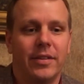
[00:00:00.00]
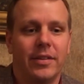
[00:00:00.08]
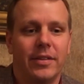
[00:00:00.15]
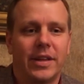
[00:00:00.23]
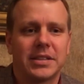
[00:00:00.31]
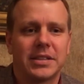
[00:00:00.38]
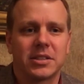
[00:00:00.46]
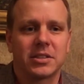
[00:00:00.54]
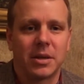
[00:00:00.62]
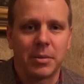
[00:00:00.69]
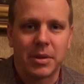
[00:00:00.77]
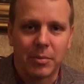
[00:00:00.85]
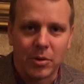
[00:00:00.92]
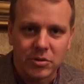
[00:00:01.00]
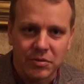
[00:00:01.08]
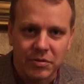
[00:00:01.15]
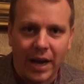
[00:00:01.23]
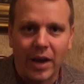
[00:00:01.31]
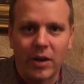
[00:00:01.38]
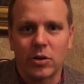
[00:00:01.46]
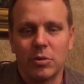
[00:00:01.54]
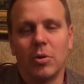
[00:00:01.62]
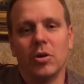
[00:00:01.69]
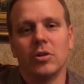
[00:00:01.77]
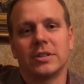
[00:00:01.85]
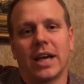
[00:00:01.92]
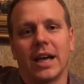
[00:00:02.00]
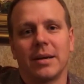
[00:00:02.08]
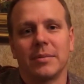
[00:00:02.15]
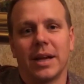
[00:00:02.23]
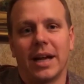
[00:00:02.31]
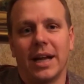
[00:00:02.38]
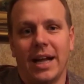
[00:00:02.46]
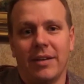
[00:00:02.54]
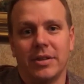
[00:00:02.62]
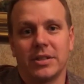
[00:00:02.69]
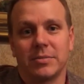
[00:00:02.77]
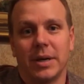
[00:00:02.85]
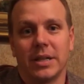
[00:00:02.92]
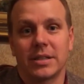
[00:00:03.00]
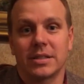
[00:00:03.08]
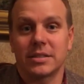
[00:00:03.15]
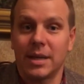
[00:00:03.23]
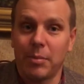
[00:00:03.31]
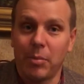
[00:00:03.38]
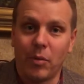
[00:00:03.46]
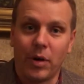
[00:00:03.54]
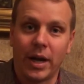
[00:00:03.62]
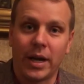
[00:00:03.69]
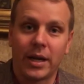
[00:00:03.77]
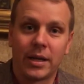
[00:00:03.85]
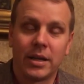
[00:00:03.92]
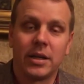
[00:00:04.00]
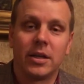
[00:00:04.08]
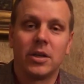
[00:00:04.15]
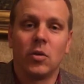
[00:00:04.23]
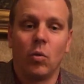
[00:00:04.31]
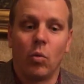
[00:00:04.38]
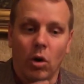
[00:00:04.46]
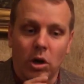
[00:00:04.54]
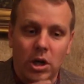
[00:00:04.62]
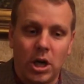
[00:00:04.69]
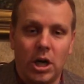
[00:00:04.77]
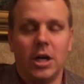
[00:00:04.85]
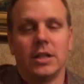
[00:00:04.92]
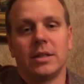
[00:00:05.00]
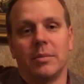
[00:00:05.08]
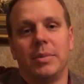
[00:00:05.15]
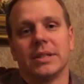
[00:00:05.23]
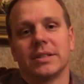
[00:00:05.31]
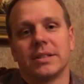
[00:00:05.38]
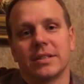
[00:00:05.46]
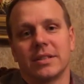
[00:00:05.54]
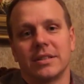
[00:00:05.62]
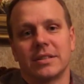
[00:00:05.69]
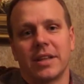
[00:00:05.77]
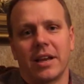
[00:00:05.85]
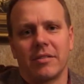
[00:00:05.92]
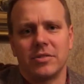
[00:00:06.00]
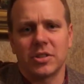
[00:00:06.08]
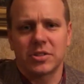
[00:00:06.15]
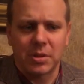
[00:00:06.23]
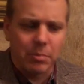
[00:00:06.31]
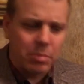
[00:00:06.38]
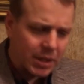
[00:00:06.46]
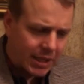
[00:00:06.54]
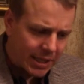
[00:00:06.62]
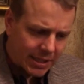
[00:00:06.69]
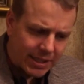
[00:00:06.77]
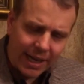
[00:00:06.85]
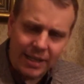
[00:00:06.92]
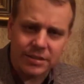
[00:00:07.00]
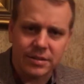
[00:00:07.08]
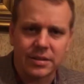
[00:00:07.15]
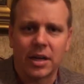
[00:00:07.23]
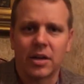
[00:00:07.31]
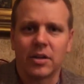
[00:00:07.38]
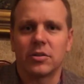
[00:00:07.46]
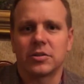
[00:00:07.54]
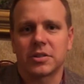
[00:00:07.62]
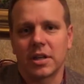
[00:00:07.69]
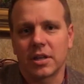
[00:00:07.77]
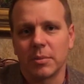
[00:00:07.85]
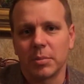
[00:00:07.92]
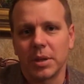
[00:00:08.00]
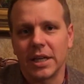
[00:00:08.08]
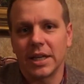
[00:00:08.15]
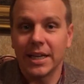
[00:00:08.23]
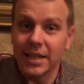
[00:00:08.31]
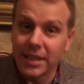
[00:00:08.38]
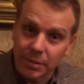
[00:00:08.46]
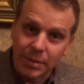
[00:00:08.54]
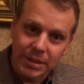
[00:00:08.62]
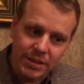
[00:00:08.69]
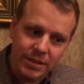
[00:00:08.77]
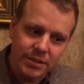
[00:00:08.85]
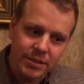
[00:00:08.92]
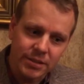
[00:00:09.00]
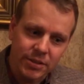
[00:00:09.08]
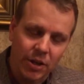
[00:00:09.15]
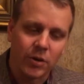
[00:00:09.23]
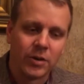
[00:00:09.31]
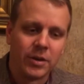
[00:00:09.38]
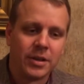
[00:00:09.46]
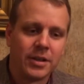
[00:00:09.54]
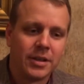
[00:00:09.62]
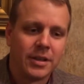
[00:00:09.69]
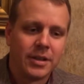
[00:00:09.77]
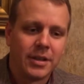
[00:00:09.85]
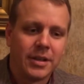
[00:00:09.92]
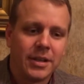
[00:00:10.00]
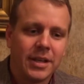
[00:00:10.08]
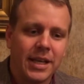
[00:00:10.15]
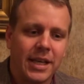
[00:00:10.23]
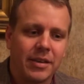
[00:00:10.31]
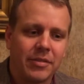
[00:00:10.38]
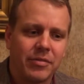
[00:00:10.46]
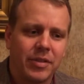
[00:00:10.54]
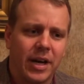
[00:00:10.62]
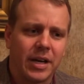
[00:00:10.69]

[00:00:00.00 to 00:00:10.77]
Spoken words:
this is some of the most valuable time that I have each month to step away, work on the business instead of just completing tasks that others can complete in the business. So if